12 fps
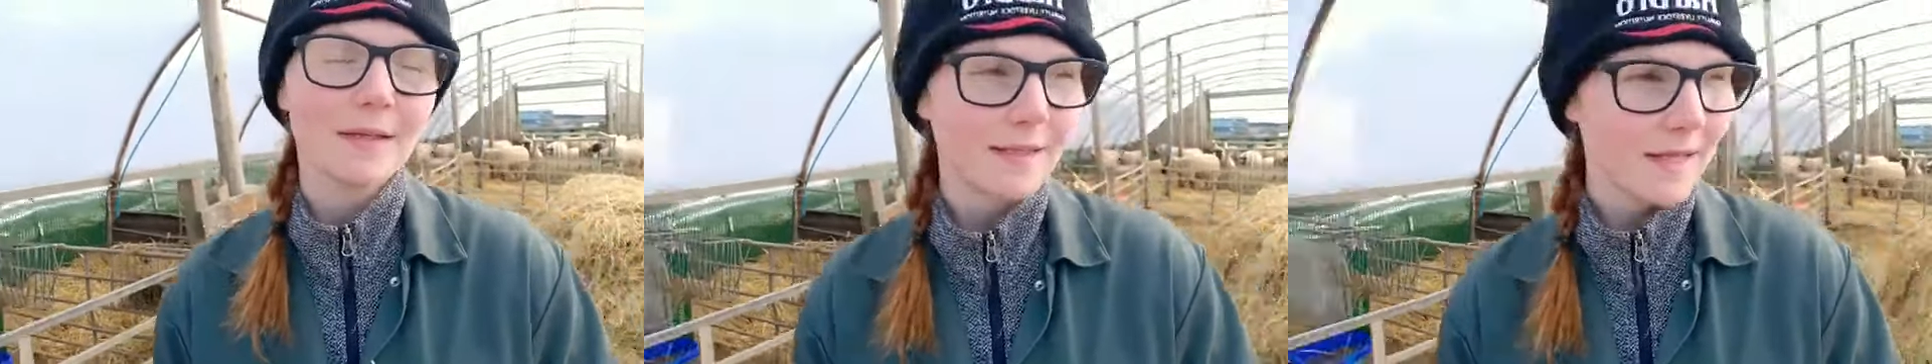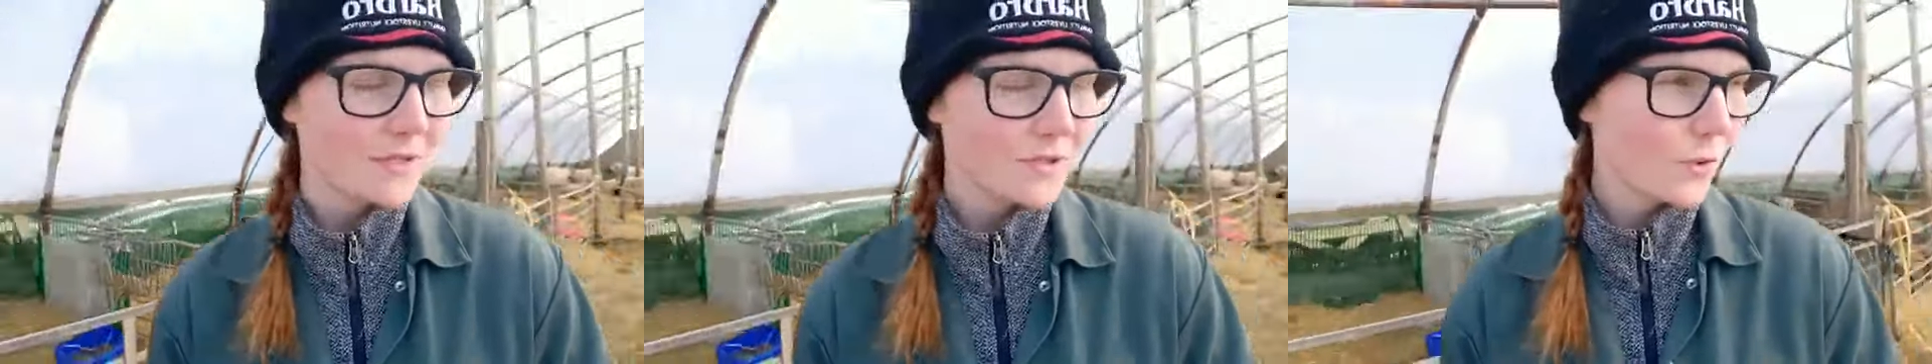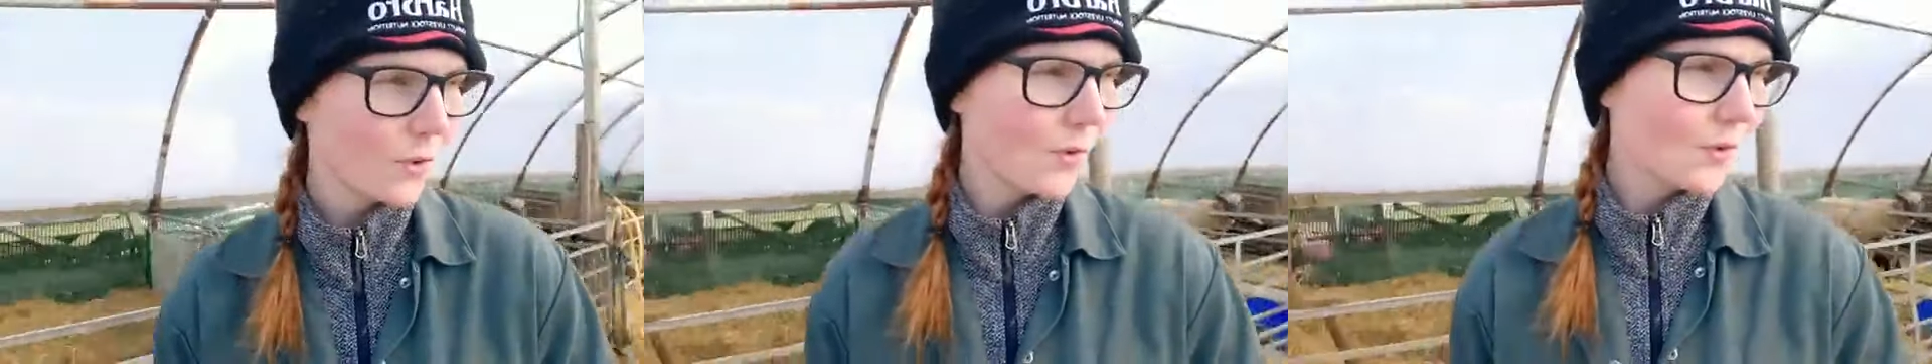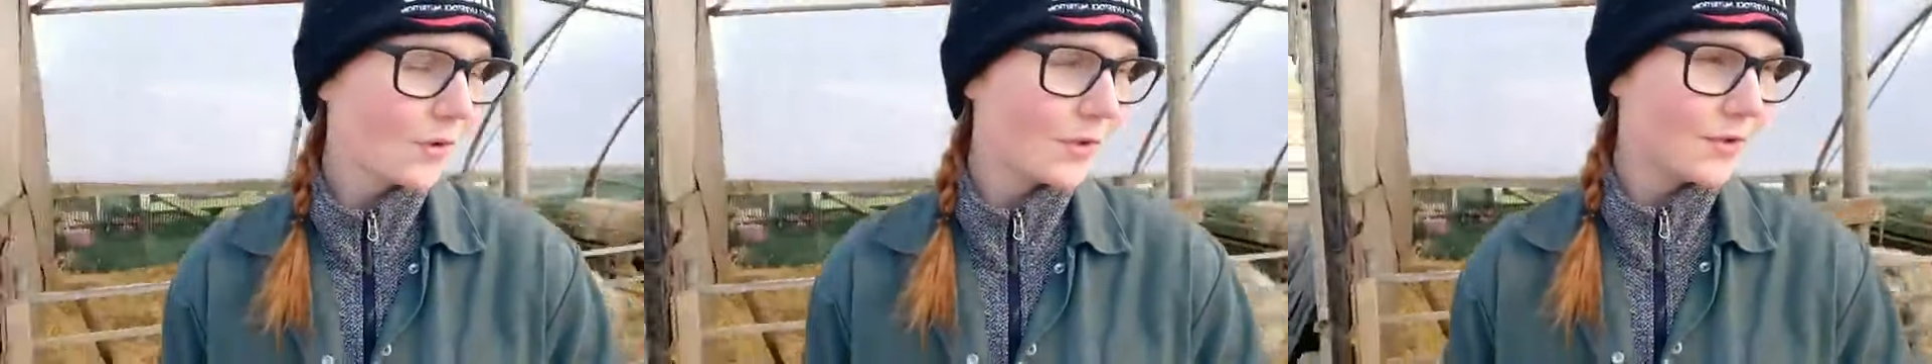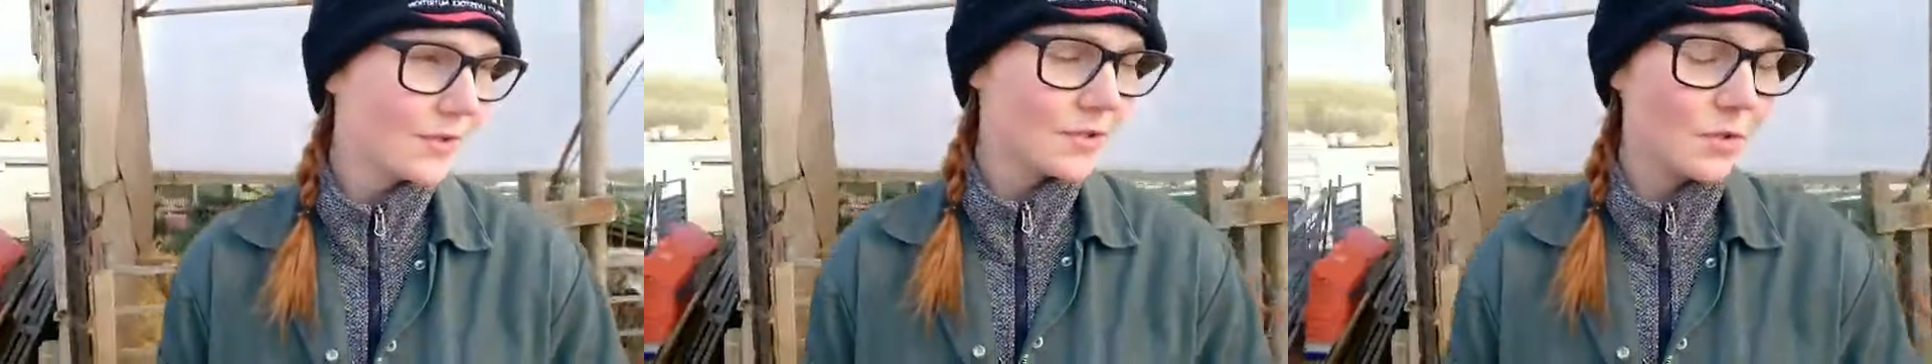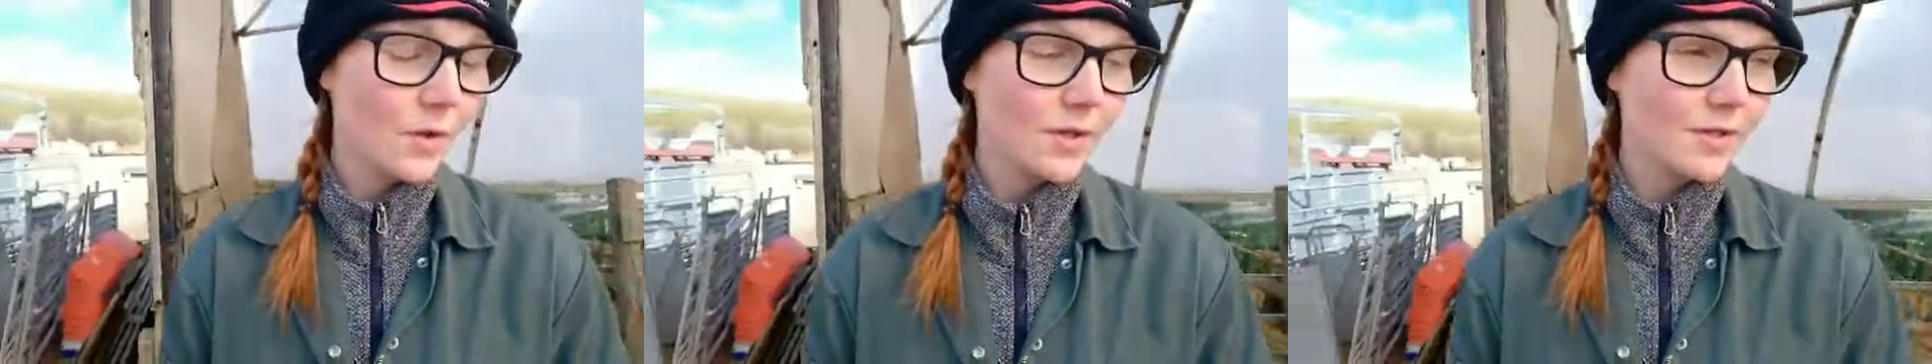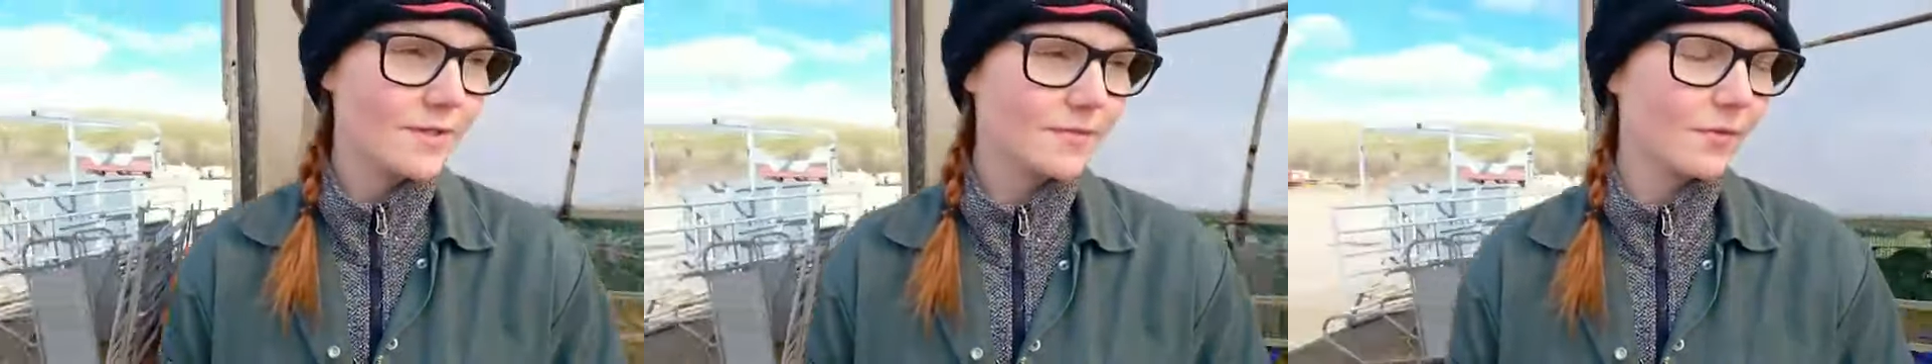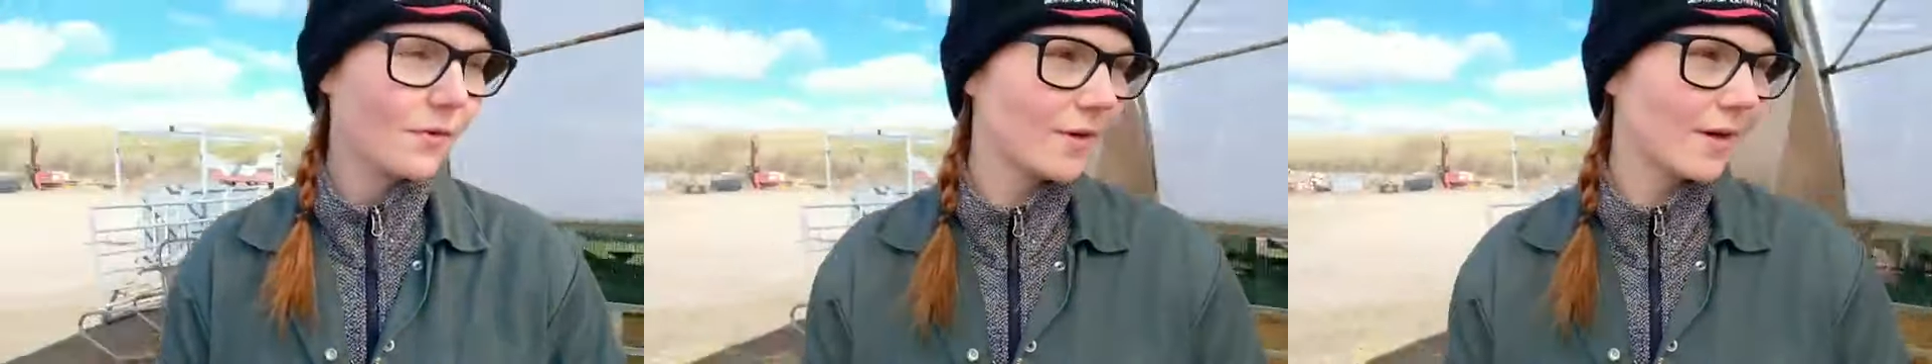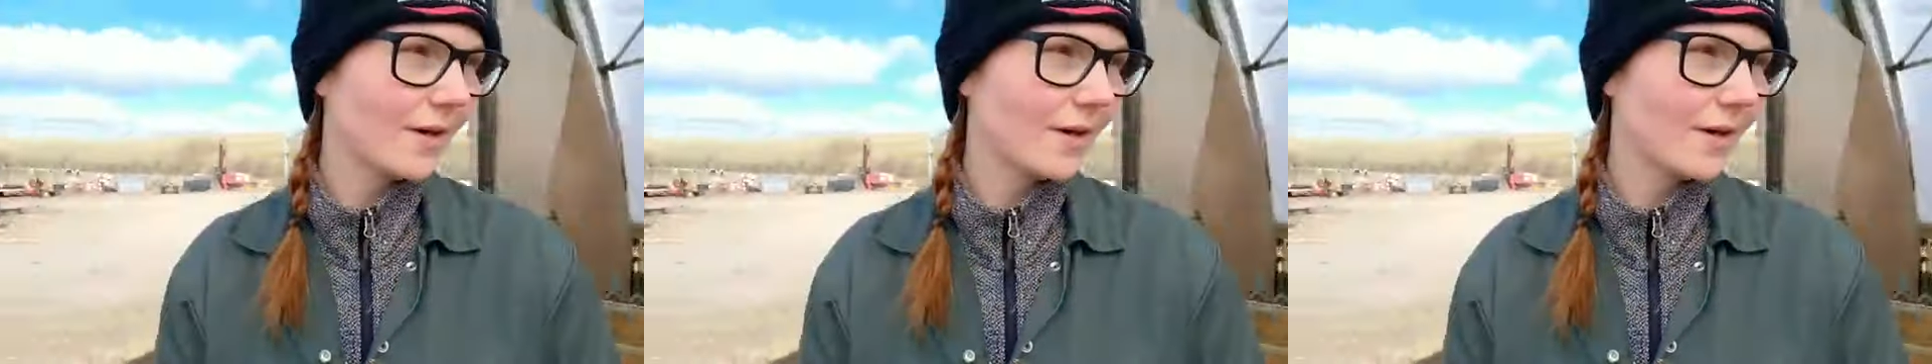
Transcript: Glad you all could join us for